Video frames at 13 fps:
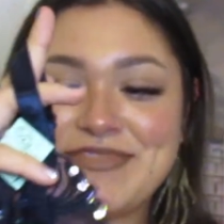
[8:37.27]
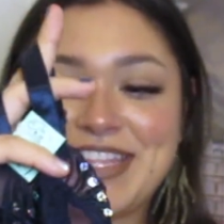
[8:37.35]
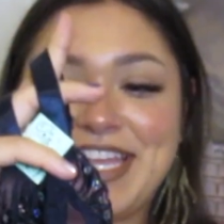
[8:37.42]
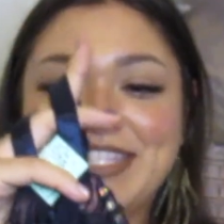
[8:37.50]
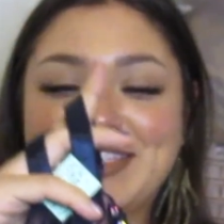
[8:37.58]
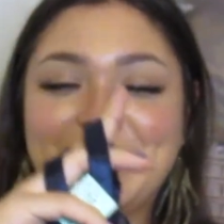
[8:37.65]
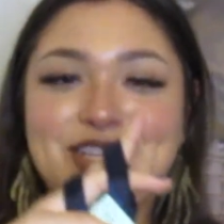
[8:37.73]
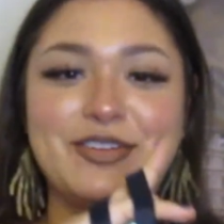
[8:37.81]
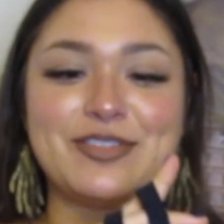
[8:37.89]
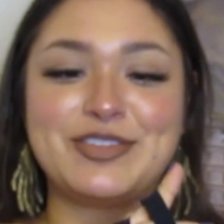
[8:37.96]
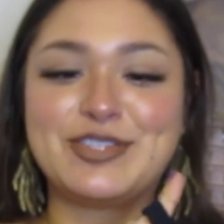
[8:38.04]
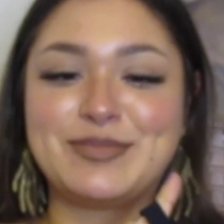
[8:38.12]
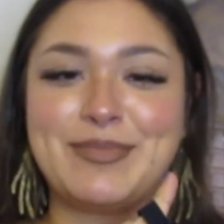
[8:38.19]
It's
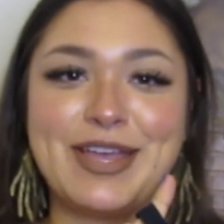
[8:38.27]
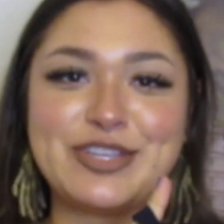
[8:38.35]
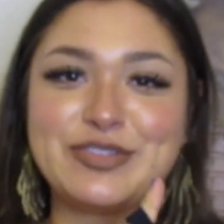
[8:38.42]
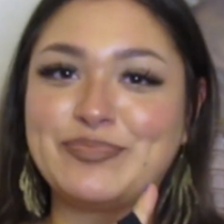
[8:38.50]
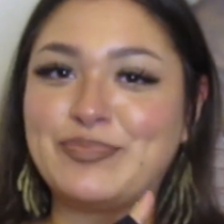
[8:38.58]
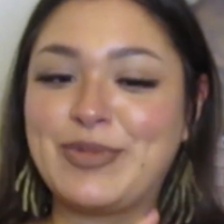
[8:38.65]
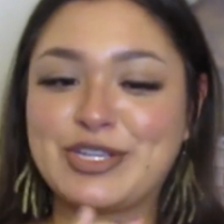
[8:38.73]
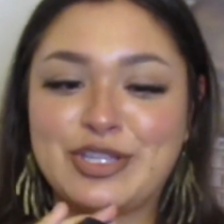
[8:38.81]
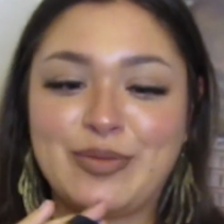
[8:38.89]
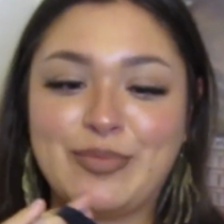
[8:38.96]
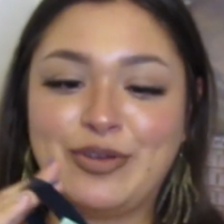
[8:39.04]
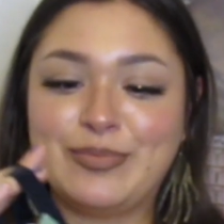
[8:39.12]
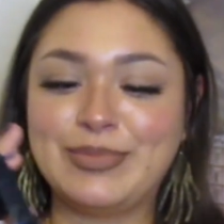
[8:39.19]
literally just mesh on the
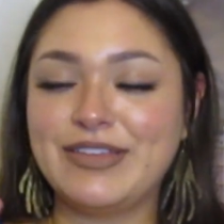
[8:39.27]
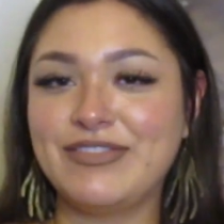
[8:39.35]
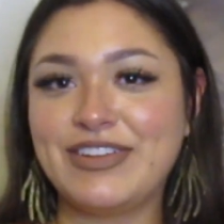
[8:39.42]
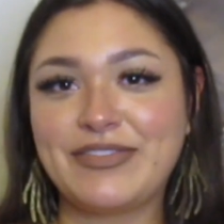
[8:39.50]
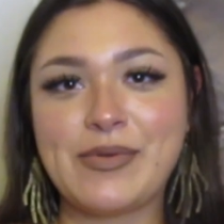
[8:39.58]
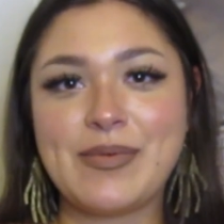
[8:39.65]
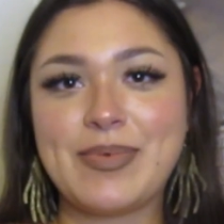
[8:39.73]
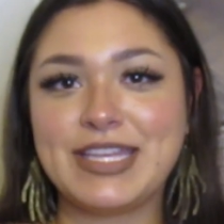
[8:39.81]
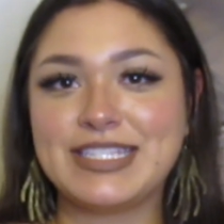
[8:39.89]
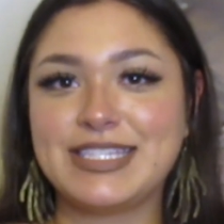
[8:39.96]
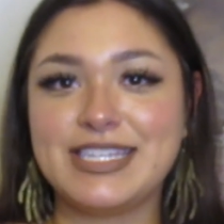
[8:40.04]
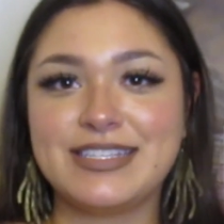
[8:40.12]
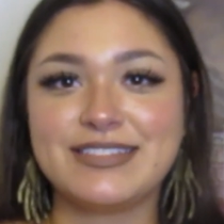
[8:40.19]
boob. Even if I wear
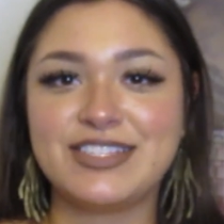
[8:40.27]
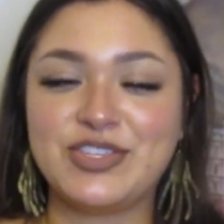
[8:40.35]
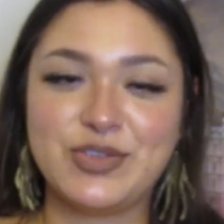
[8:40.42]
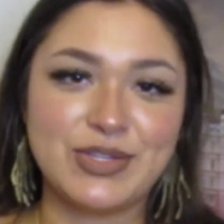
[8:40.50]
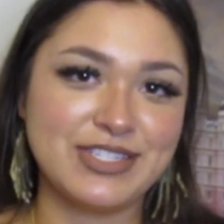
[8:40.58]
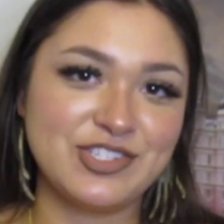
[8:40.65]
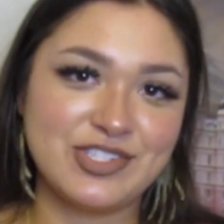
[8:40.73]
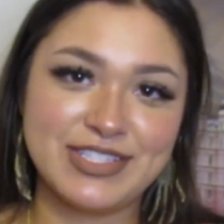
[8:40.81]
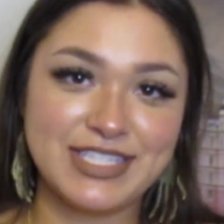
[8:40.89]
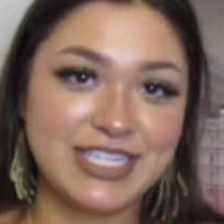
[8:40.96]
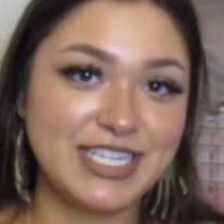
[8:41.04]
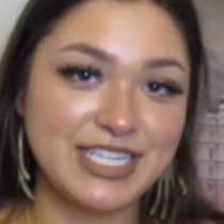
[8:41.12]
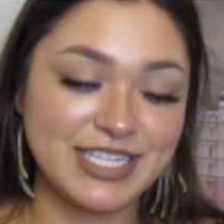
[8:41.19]
pasties, you can just
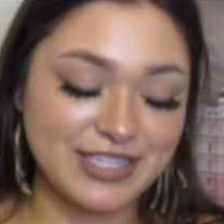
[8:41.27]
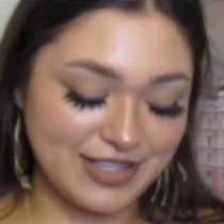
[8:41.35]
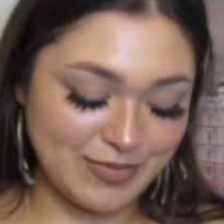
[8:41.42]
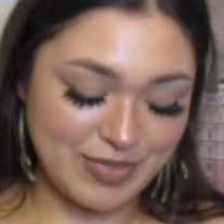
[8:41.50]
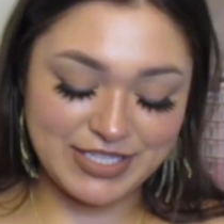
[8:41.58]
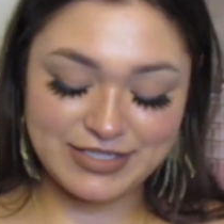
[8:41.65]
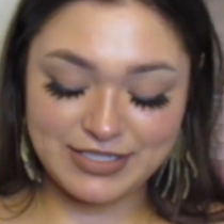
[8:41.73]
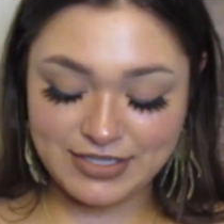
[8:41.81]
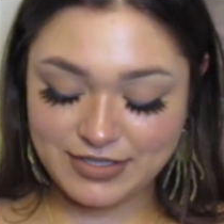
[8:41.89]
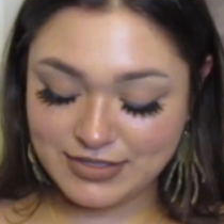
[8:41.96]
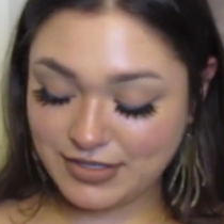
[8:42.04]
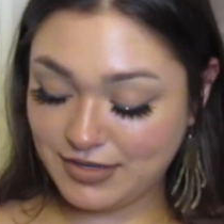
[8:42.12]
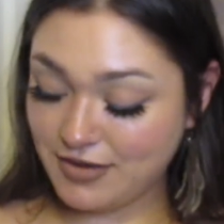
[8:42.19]
see the
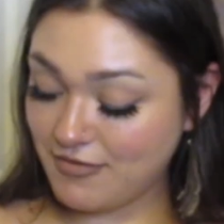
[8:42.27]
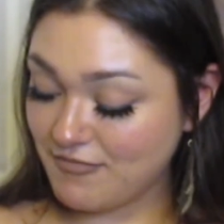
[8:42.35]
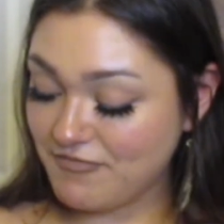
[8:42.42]
pasty, and